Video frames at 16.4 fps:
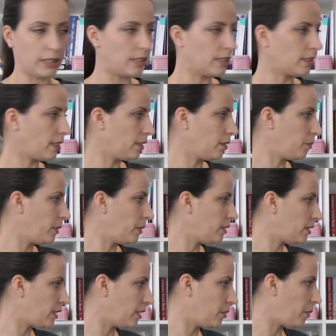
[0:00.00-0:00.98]
the
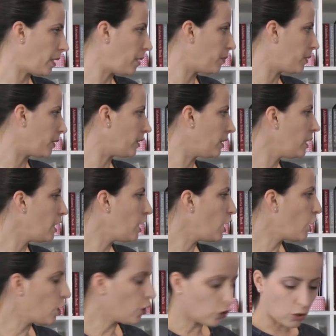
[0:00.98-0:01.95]
sandpaper.
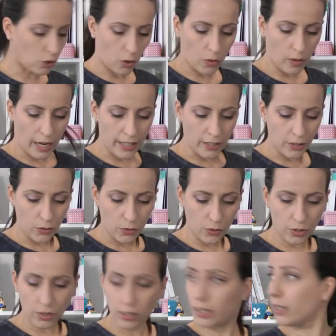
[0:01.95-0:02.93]
So I
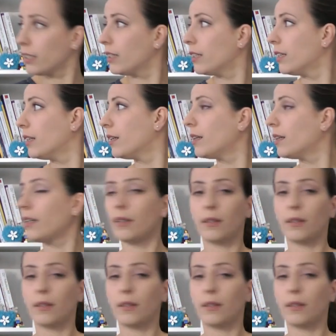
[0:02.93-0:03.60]
used the